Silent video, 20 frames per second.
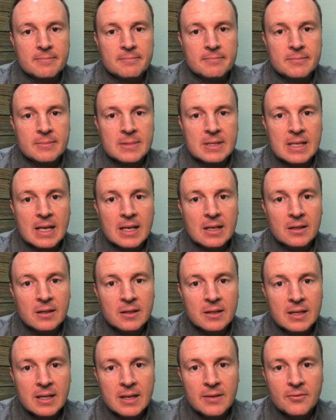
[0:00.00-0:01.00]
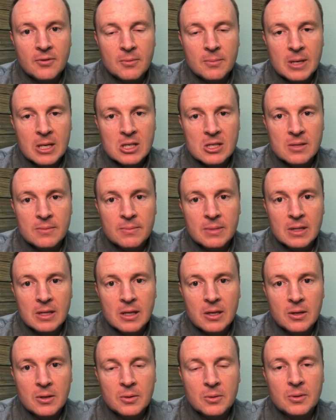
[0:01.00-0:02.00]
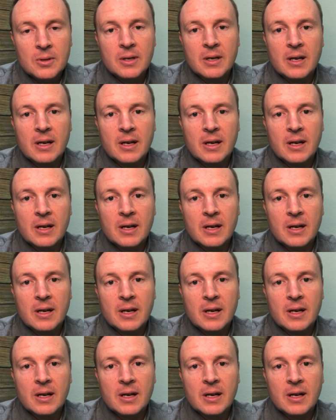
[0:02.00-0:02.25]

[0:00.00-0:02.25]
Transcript: take a look at the information below.